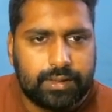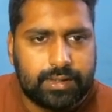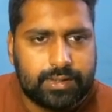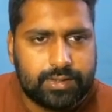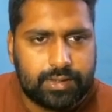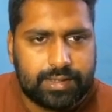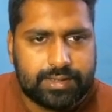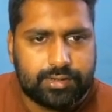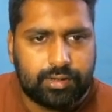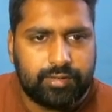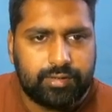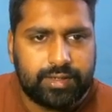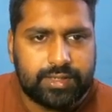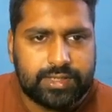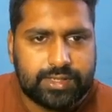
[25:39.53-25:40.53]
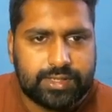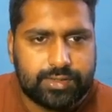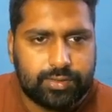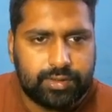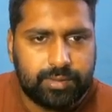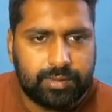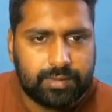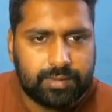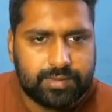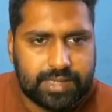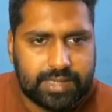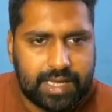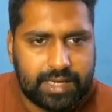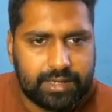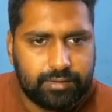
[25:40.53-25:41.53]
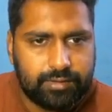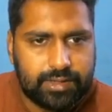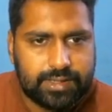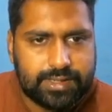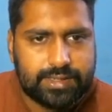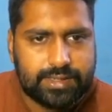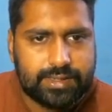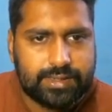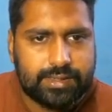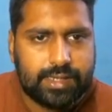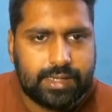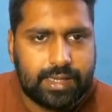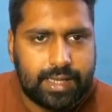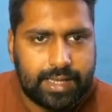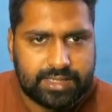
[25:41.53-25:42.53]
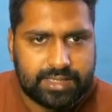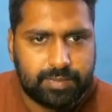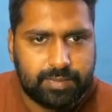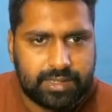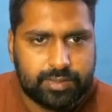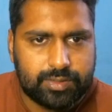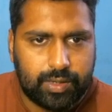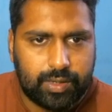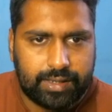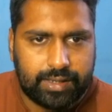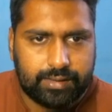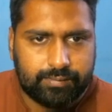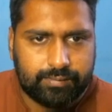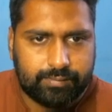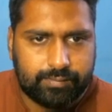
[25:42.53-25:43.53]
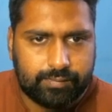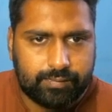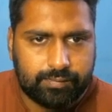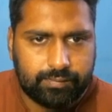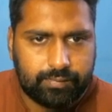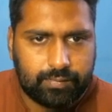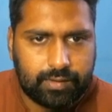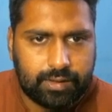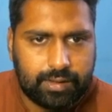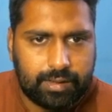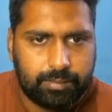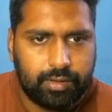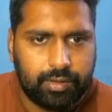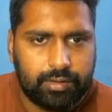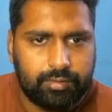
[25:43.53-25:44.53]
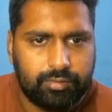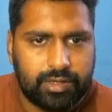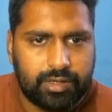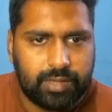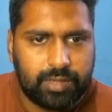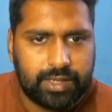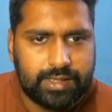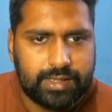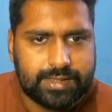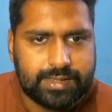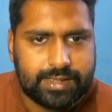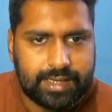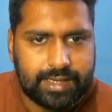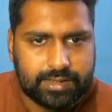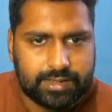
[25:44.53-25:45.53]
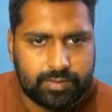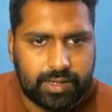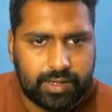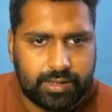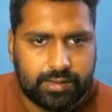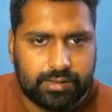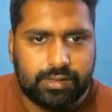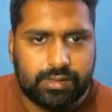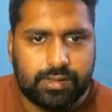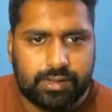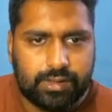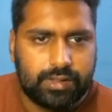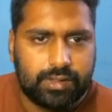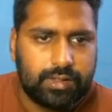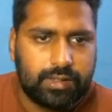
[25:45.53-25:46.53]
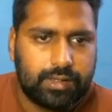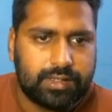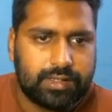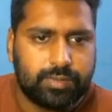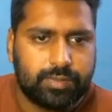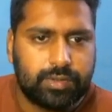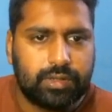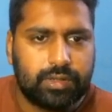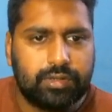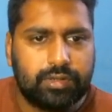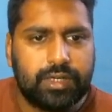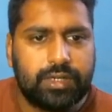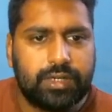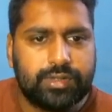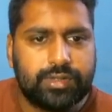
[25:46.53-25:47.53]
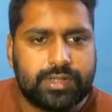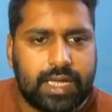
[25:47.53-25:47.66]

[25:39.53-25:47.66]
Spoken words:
So let's solve LHS. So it becomes tan inverse x plus y upon 1 minus xy. Let's put down the values.